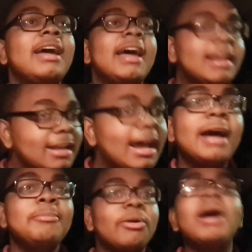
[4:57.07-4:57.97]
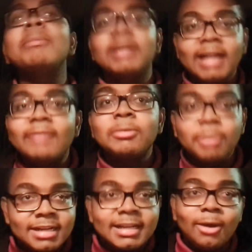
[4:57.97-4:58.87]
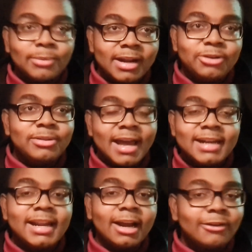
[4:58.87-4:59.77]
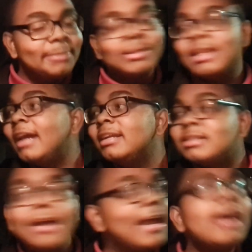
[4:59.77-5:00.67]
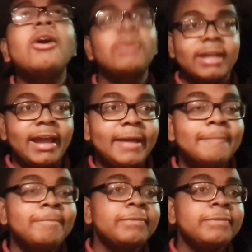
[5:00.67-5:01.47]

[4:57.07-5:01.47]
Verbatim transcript: And I'm probably going to have a breakdown when I do that diary, but that is a okay.